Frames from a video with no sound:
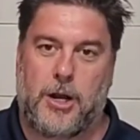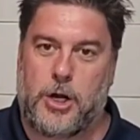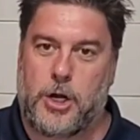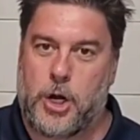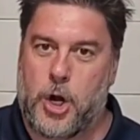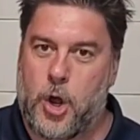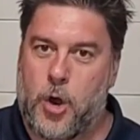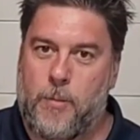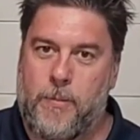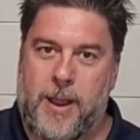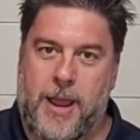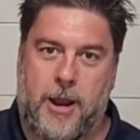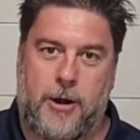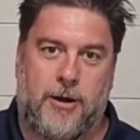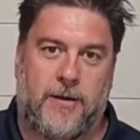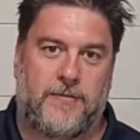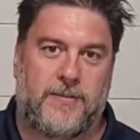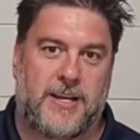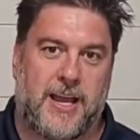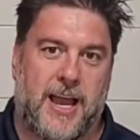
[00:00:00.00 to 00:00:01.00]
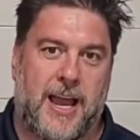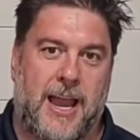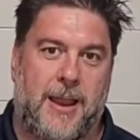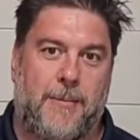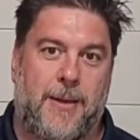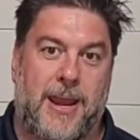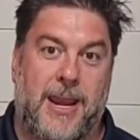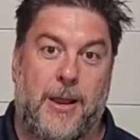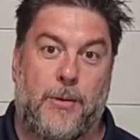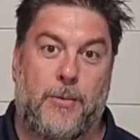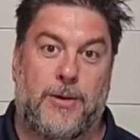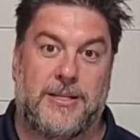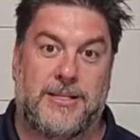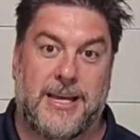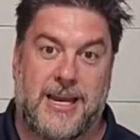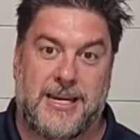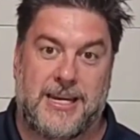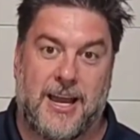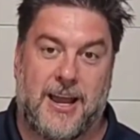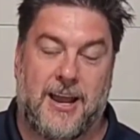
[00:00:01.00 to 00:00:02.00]
no matter of time and it
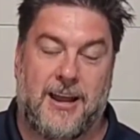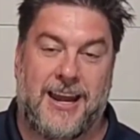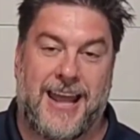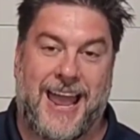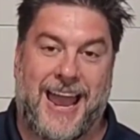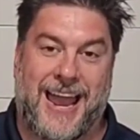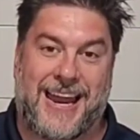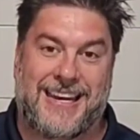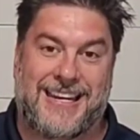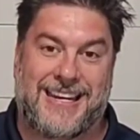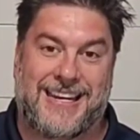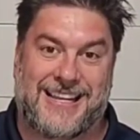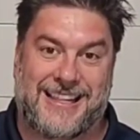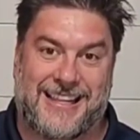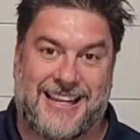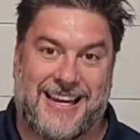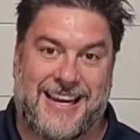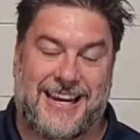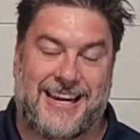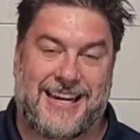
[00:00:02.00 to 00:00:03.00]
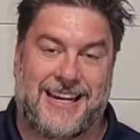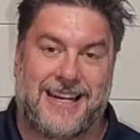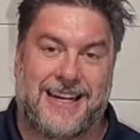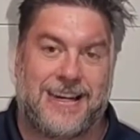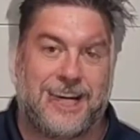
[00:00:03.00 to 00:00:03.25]
was done and clean.